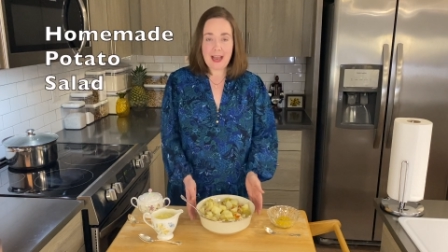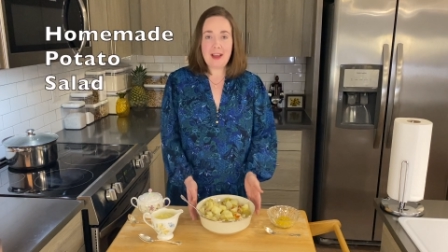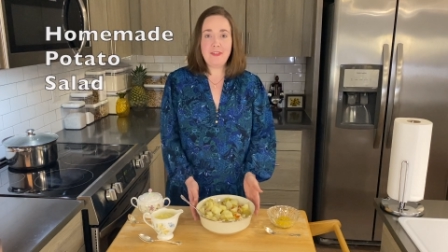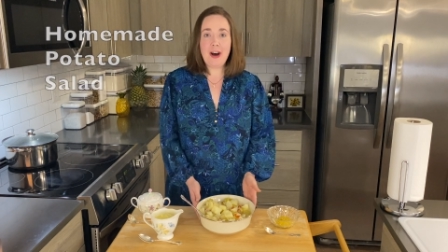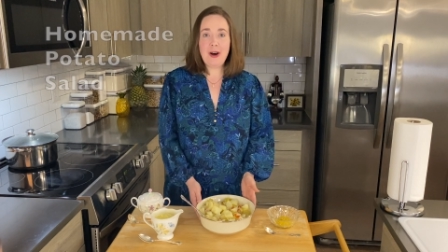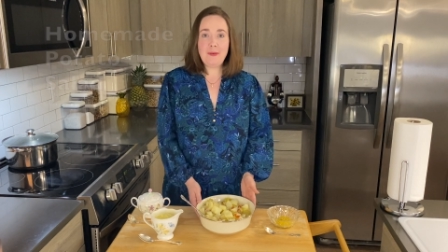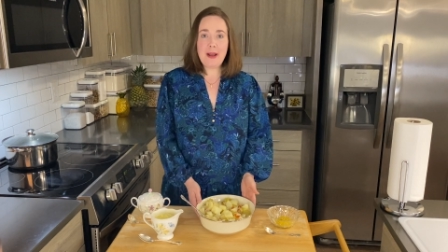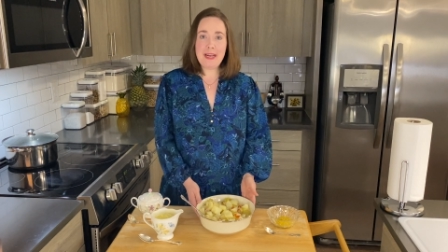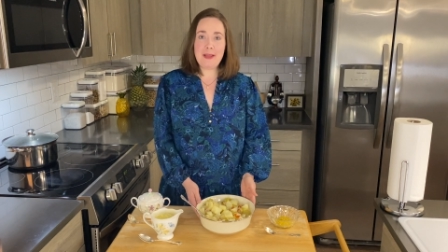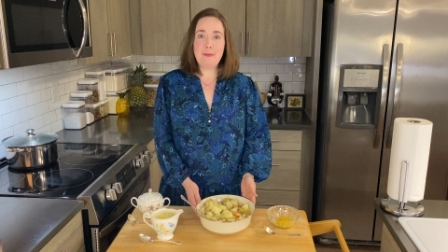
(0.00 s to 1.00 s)
I've
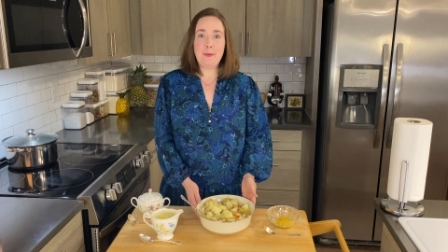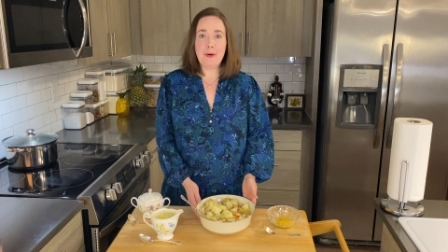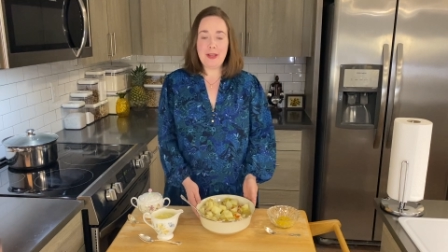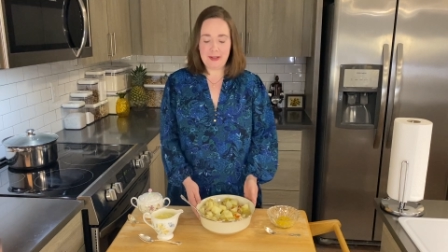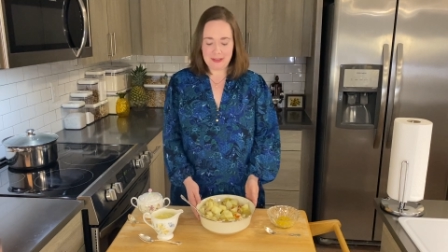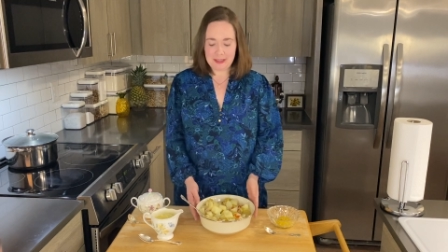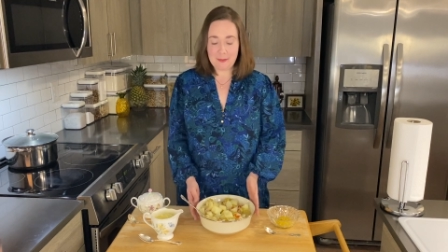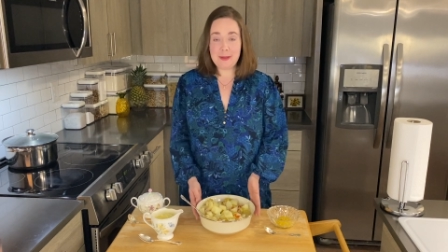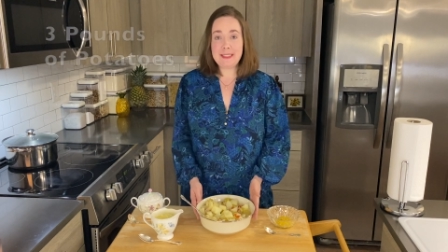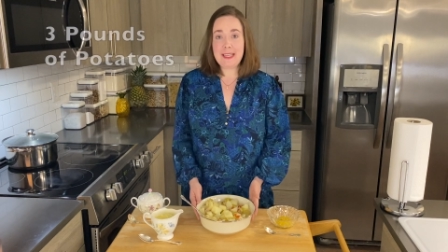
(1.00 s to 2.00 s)
already boiled the
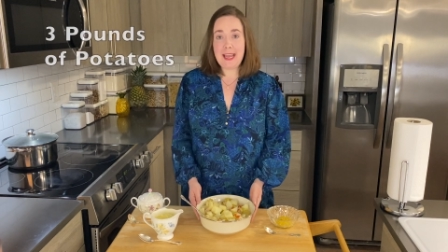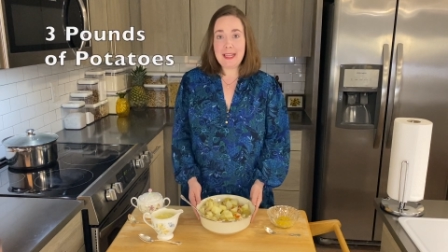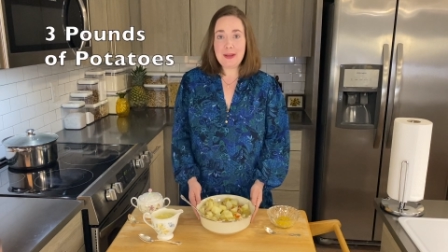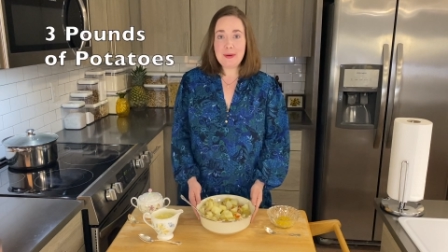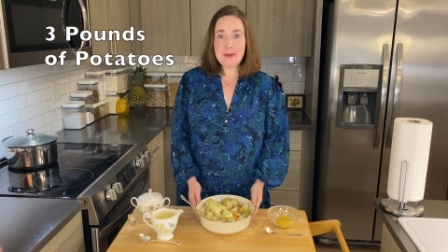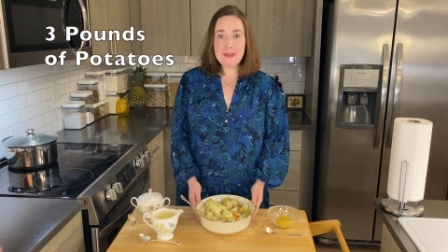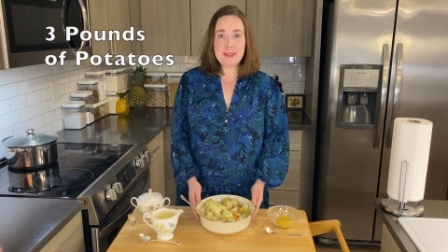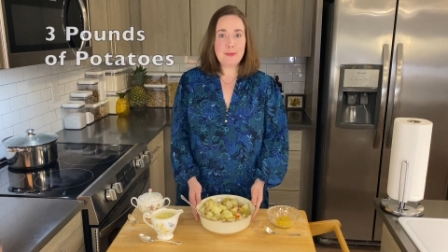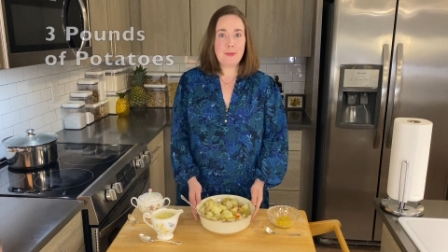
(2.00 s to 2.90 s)
potatoes,